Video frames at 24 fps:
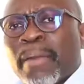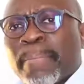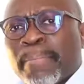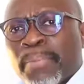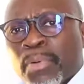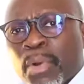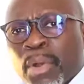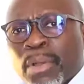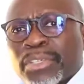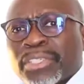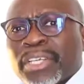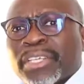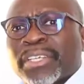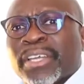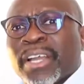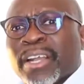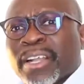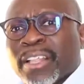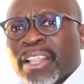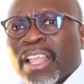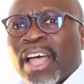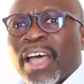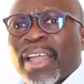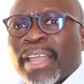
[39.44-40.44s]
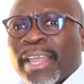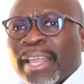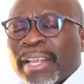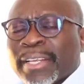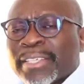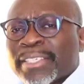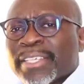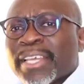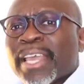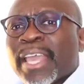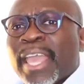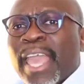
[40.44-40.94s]
a project, a
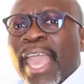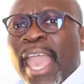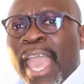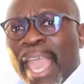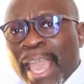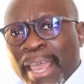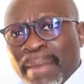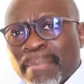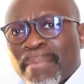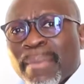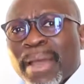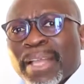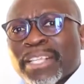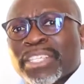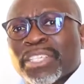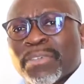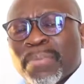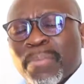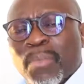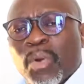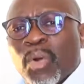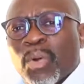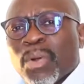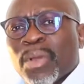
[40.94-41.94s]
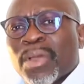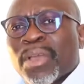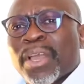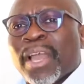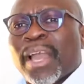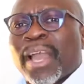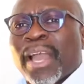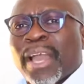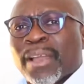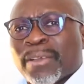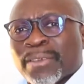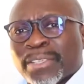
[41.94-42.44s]
client, and much more?
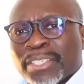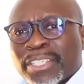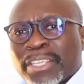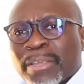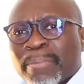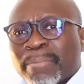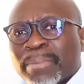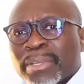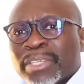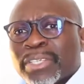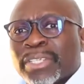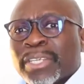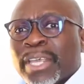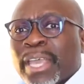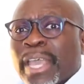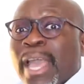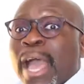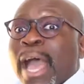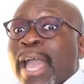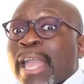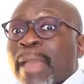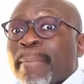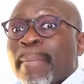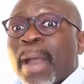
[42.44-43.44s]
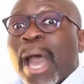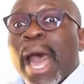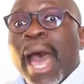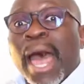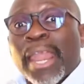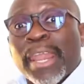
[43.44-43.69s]
I could simply say, I am